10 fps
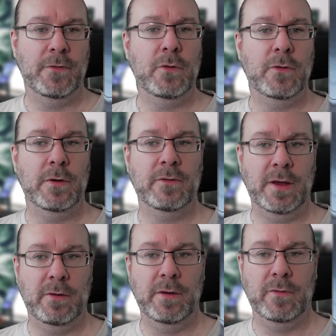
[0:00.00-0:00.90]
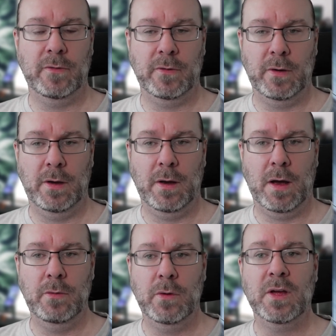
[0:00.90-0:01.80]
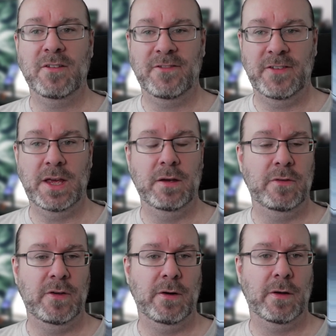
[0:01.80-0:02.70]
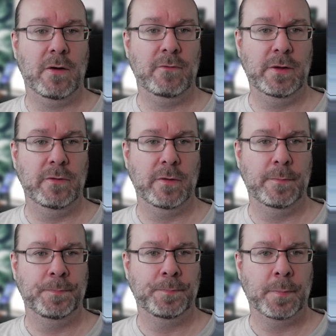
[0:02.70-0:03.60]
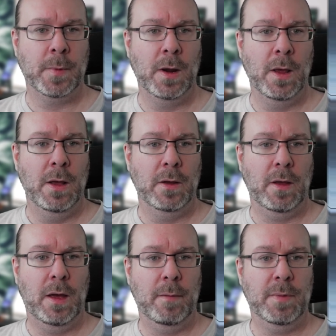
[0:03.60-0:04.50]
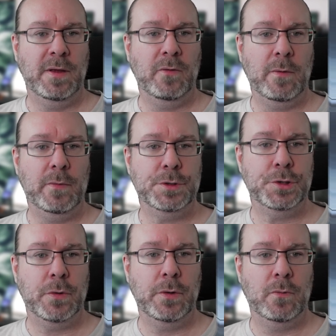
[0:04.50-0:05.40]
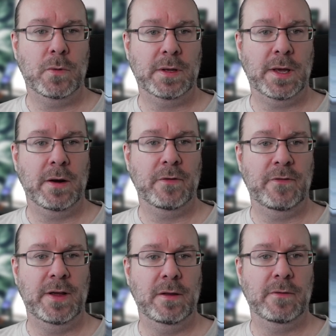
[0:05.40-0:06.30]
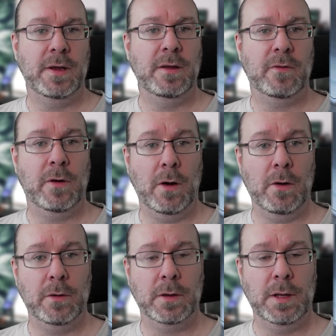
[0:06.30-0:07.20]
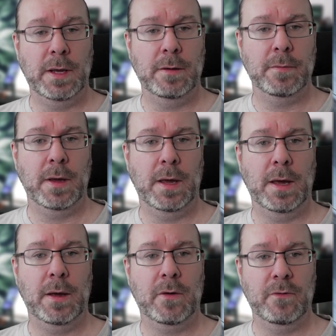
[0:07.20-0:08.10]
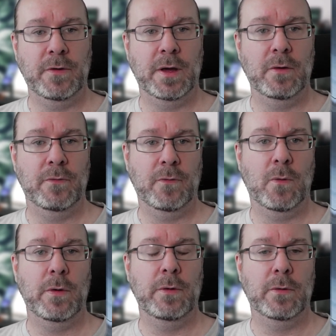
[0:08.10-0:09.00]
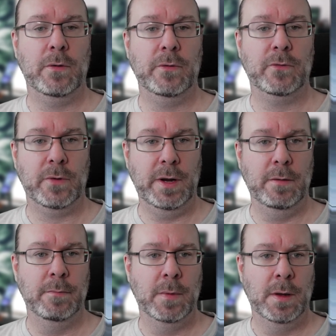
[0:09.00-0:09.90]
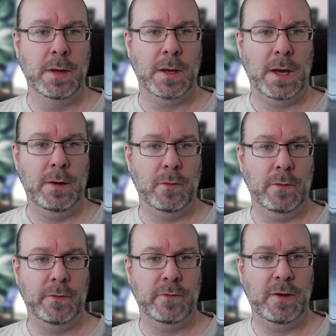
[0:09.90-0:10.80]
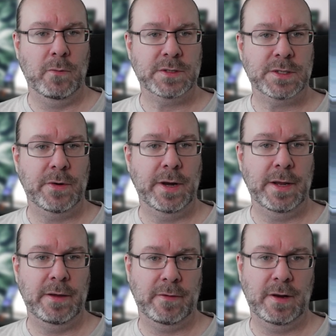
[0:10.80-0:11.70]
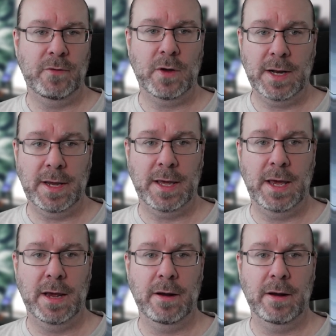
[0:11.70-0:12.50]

series, how you configure Jira and Confluence. But this one will show you what kind of fields is currently configured for your screen. And you also see what screen it is. And if you click here,